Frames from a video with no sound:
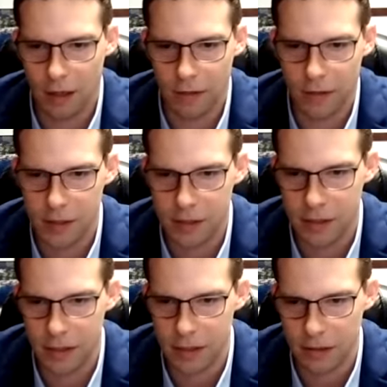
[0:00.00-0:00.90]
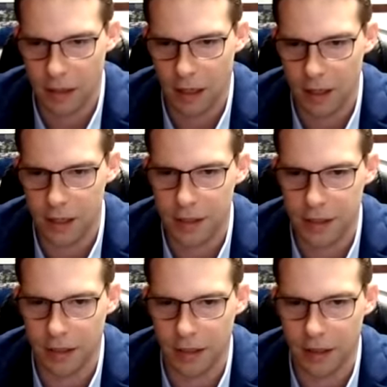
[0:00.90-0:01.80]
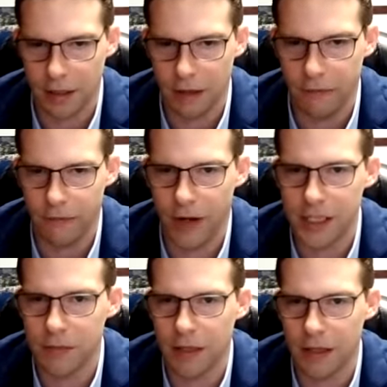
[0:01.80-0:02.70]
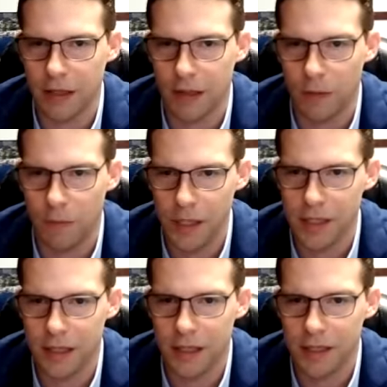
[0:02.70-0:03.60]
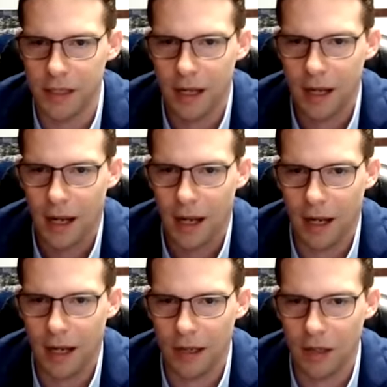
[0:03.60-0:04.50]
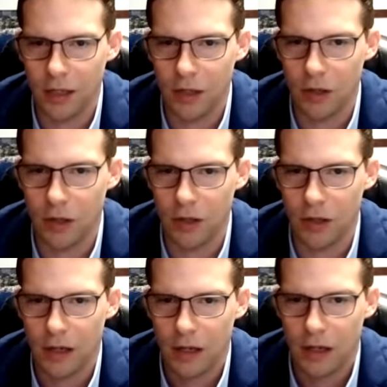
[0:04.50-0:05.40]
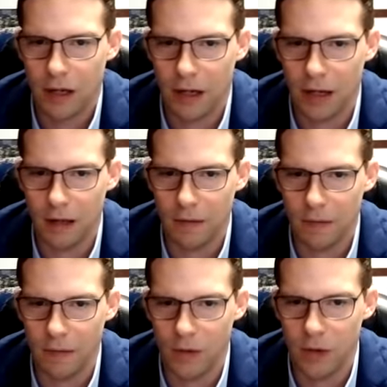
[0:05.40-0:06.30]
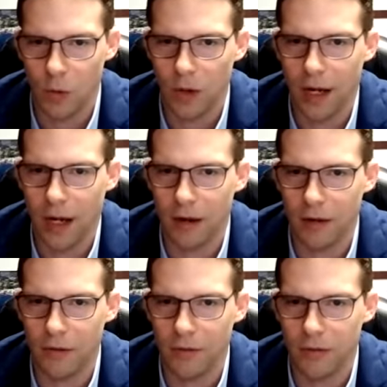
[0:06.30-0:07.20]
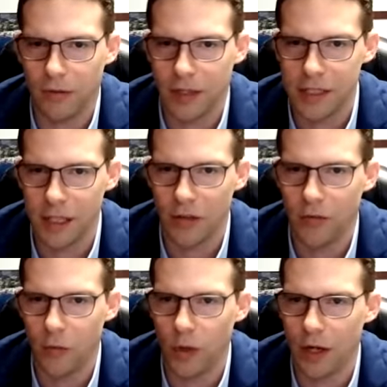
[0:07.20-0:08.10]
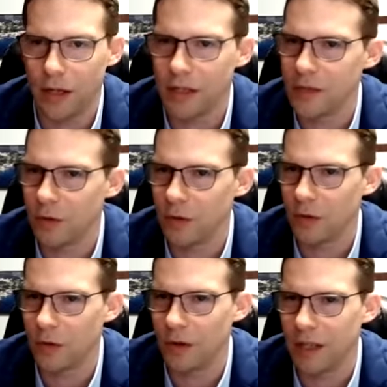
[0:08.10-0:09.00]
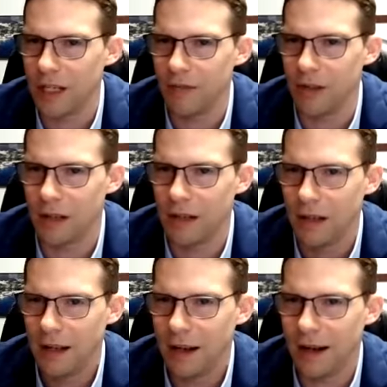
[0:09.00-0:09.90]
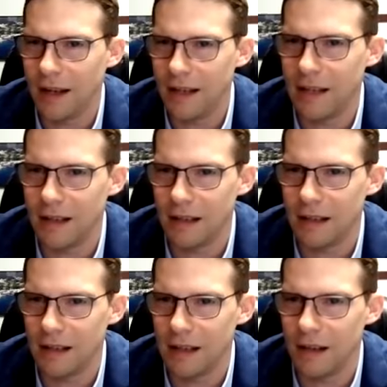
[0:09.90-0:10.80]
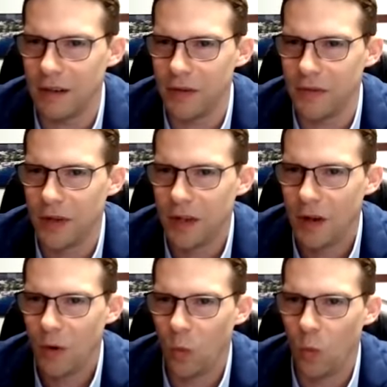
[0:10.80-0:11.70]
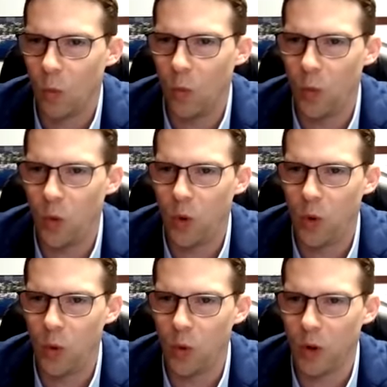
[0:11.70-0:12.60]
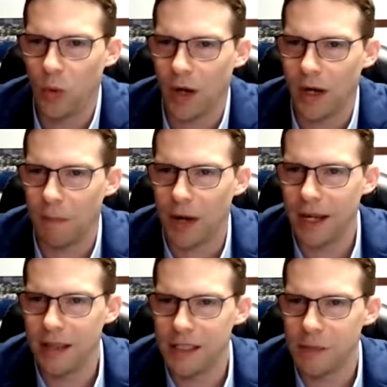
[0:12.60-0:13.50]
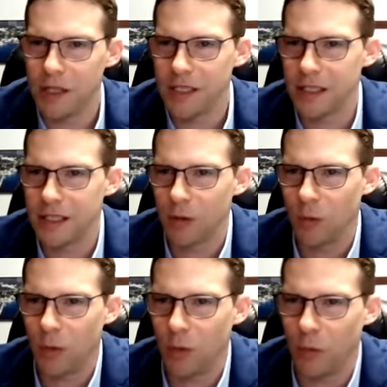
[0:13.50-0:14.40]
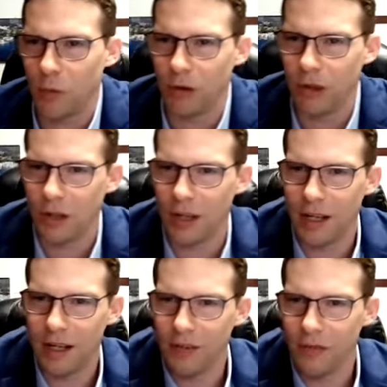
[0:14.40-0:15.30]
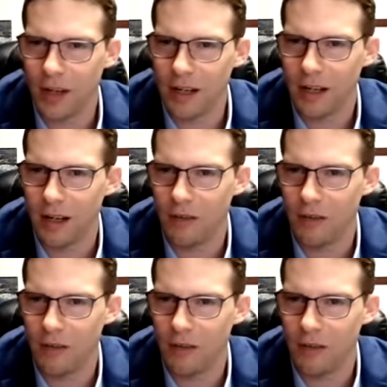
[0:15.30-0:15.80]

this large investment in your business and you're don't have the self-awareness or even an idea of who would want to buy this business and what would it look like if I